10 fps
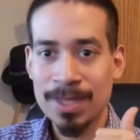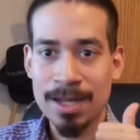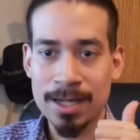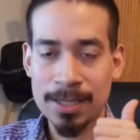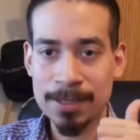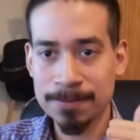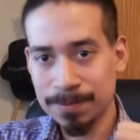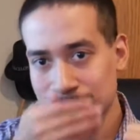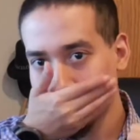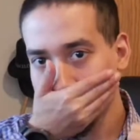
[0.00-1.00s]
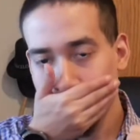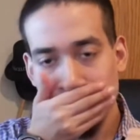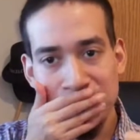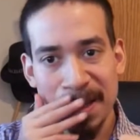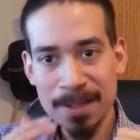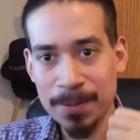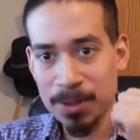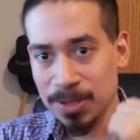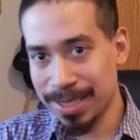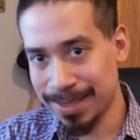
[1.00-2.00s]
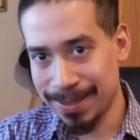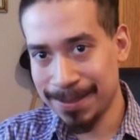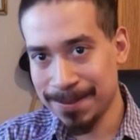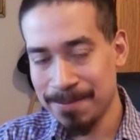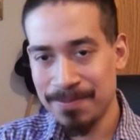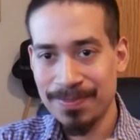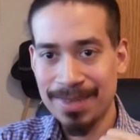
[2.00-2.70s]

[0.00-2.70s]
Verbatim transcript: Um, is not on.